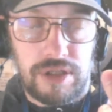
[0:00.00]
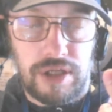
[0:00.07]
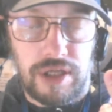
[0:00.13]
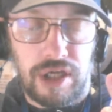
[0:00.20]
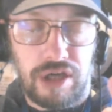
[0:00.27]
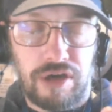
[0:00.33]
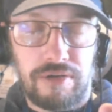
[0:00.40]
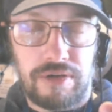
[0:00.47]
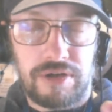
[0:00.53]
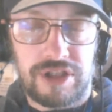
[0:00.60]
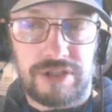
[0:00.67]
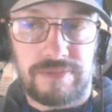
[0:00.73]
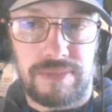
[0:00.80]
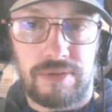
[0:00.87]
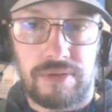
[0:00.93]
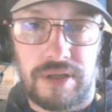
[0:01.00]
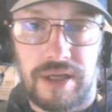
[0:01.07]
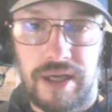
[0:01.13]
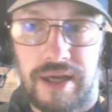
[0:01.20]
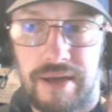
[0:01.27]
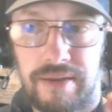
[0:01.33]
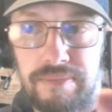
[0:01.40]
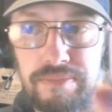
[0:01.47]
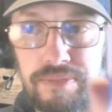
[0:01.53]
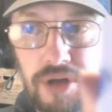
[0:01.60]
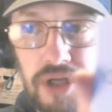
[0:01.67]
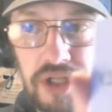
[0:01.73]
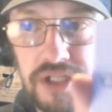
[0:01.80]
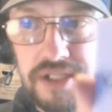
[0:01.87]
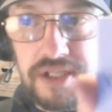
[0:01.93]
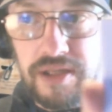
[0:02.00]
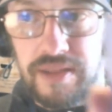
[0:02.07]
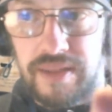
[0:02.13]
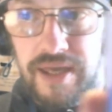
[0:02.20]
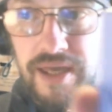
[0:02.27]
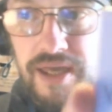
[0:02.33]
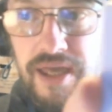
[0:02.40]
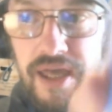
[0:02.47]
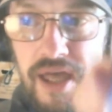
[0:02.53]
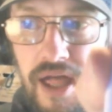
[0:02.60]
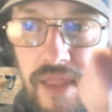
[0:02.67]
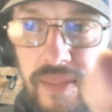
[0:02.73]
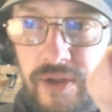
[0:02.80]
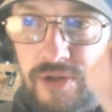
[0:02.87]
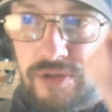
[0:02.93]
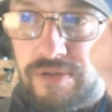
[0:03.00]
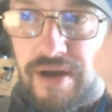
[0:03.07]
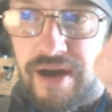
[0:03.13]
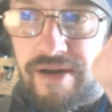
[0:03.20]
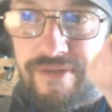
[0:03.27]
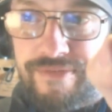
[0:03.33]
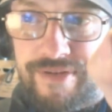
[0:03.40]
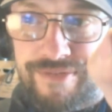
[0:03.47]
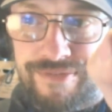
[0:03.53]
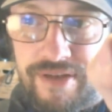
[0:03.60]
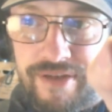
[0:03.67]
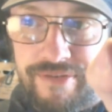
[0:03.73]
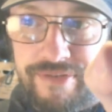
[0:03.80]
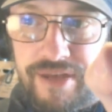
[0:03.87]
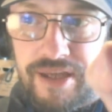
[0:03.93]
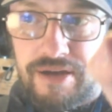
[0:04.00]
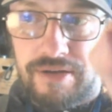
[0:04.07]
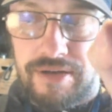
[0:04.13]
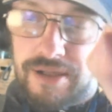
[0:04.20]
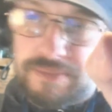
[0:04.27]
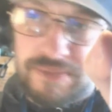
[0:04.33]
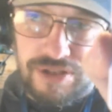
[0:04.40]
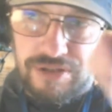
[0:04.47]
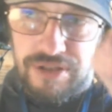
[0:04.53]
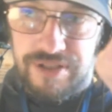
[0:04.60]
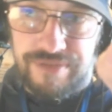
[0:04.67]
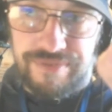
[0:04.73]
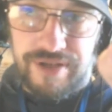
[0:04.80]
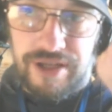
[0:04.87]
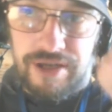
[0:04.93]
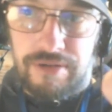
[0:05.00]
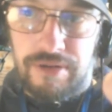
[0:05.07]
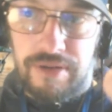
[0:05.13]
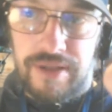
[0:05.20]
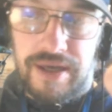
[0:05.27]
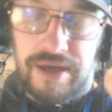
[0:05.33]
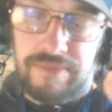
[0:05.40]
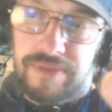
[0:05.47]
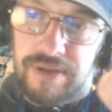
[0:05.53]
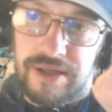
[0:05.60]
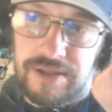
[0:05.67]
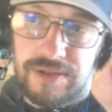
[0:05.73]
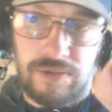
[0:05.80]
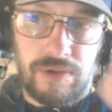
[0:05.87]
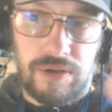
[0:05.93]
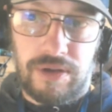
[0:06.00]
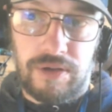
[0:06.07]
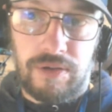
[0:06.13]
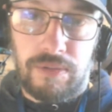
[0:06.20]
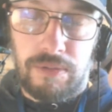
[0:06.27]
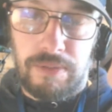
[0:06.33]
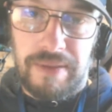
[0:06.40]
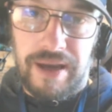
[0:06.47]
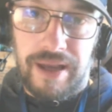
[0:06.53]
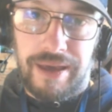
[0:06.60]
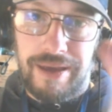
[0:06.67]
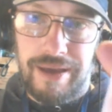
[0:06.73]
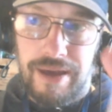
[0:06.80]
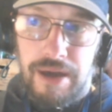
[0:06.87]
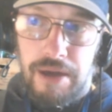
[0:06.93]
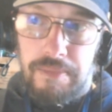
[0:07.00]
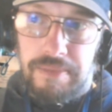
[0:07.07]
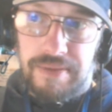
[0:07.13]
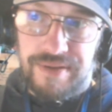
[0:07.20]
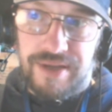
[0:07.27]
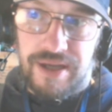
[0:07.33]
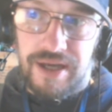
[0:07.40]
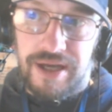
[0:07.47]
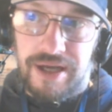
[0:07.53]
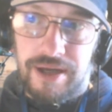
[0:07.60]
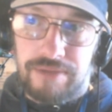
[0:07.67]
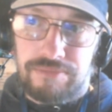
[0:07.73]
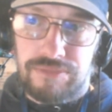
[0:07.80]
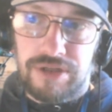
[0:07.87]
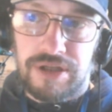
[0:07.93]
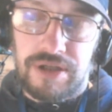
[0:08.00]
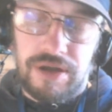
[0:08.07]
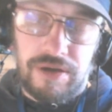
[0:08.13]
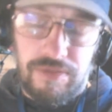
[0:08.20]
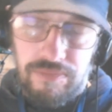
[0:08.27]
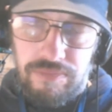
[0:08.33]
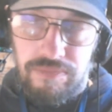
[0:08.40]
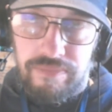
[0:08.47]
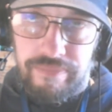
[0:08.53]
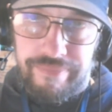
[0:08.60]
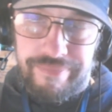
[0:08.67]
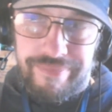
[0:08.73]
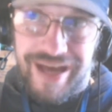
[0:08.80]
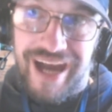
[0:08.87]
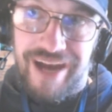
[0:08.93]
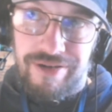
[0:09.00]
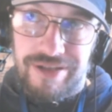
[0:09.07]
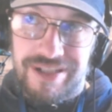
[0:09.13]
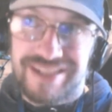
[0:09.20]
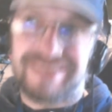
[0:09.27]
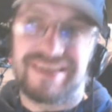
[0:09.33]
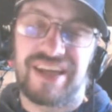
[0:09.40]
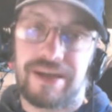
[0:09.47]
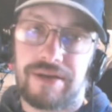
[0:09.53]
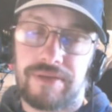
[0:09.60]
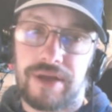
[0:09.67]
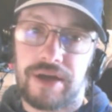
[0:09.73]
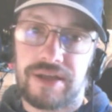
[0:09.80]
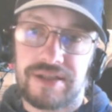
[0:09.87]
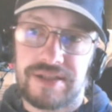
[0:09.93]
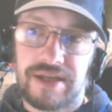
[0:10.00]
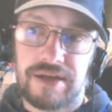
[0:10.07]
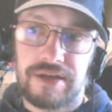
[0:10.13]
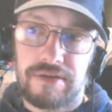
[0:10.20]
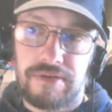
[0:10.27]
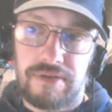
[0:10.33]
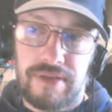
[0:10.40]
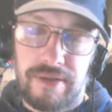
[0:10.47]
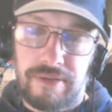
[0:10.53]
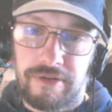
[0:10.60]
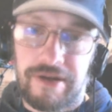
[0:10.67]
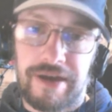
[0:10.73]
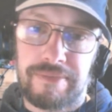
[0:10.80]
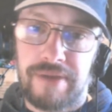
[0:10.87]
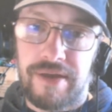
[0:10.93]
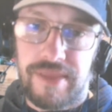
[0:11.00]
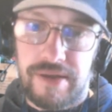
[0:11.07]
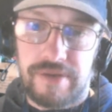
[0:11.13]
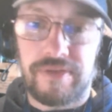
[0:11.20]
can go on Sporty and purchase it on there. They do have a flight video, a demonstration video on there, but they talk all about it. But I always, they're gonna sell you their grandmother.